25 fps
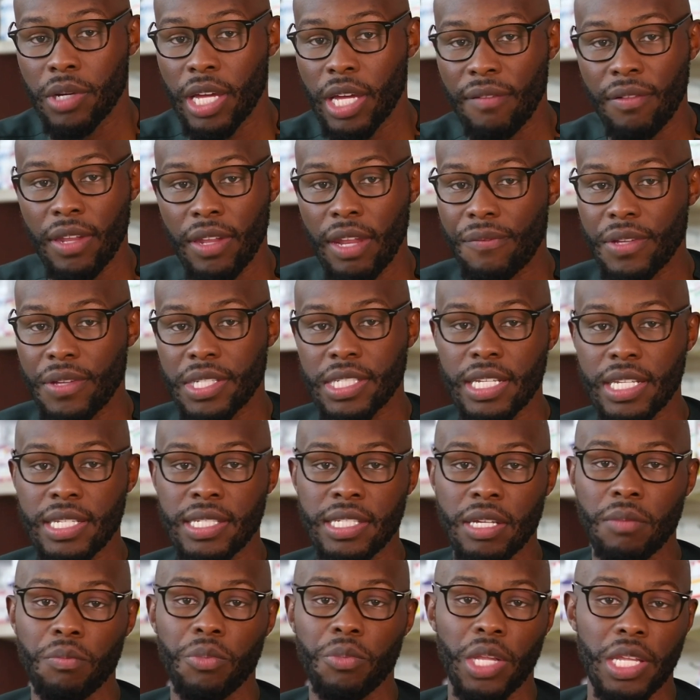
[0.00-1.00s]
even if it's as
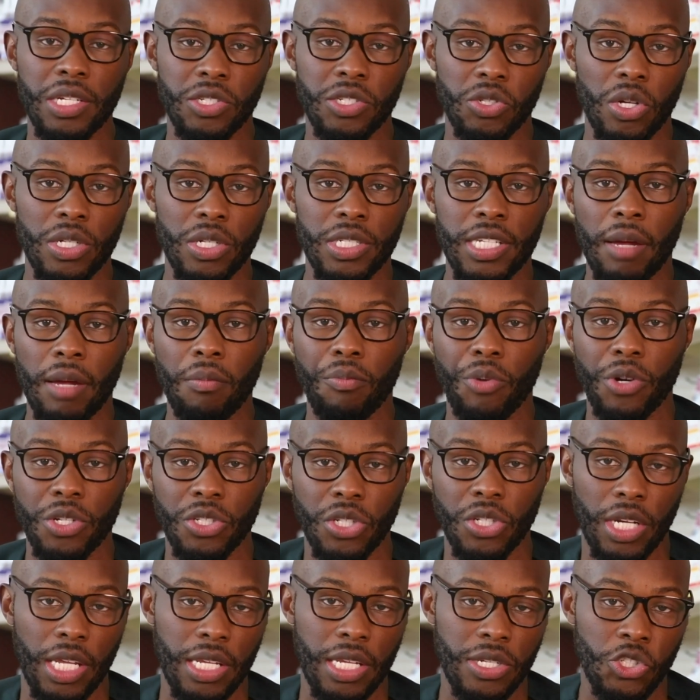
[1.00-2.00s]
simple as your
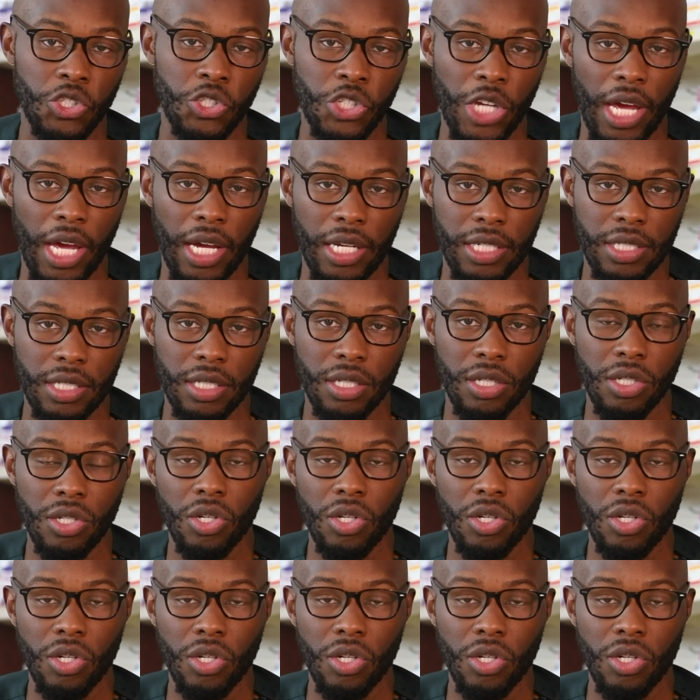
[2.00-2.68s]
temperature that's checked,